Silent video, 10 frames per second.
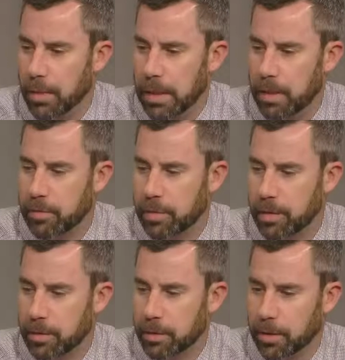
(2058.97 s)

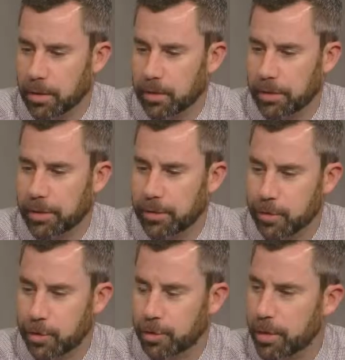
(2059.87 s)
obviously a clean
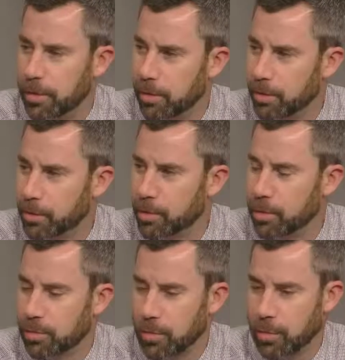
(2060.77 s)
street during a
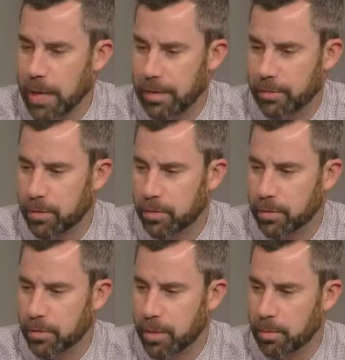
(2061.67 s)
snowstorm and after a
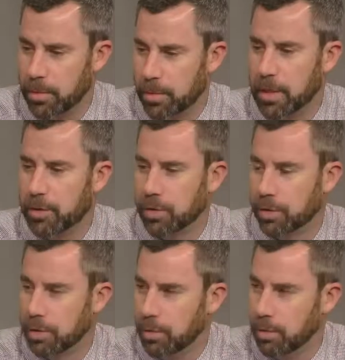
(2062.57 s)
snowstorm is essential
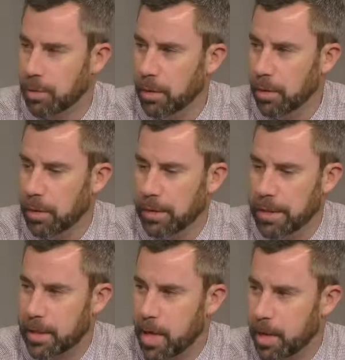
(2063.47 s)
to
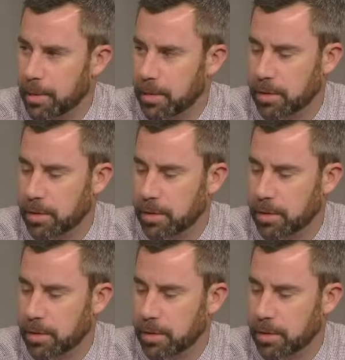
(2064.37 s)
the economy.